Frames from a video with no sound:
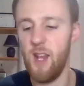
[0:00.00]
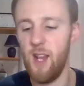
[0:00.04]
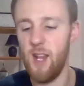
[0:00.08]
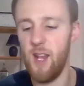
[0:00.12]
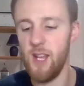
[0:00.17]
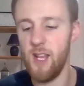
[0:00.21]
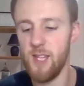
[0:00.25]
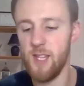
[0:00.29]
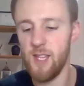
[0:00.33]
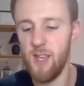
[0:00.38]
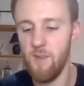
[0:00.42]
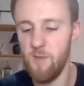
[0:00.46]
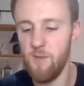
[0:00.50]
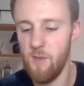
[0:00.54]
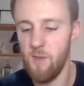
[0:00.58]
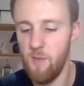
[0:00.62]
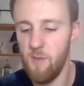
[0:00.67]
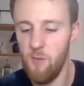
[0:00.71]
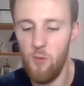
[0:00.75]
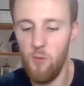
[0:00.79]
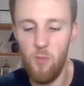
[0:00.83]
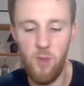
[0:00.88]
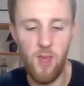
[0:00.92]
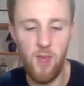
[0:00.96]
Amazing.
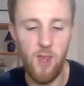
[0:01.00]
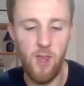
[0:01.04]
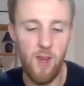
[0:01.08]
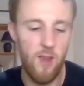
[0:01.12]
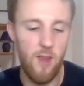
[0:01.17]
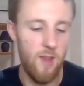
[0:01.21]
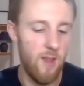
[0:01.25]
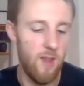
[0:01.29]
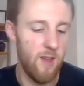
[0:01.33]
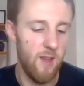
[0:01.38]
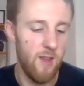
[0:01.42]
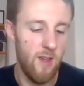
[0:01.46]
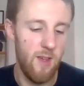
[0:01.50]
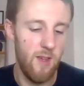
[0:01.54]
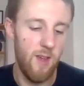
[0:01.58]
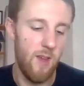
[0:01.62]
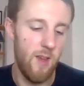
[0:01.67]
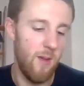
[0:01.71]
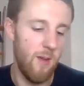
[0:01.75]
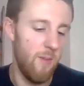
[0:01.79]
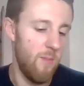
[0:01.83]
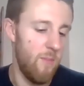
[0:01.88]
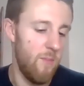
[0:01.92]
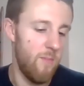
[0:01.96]

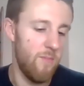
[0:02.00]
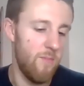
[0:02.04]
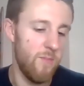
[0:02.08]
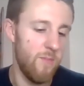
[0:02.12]
Amazing.